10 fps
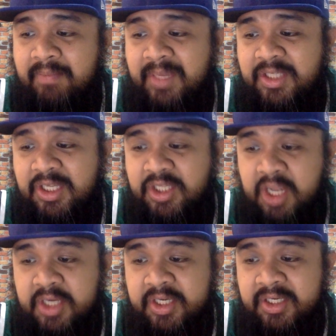PJ
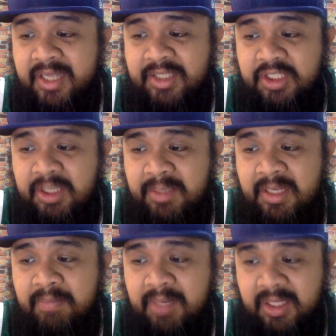Tucker, and
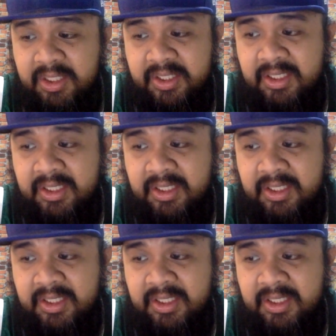Jimmy Butler.